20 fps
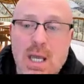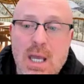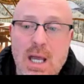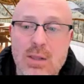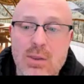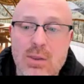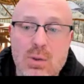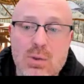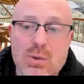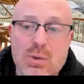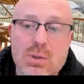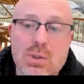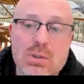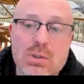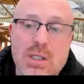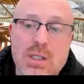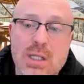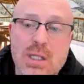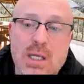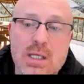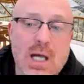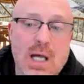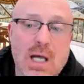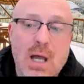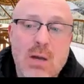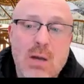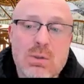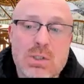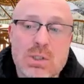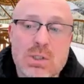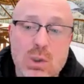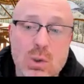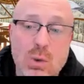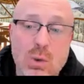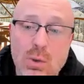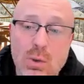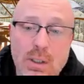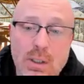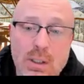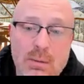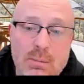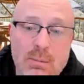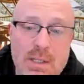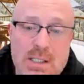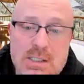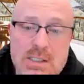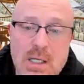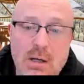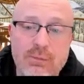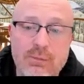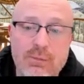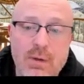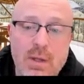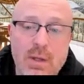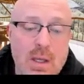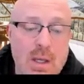and those sorts of things. I would just Google it myself.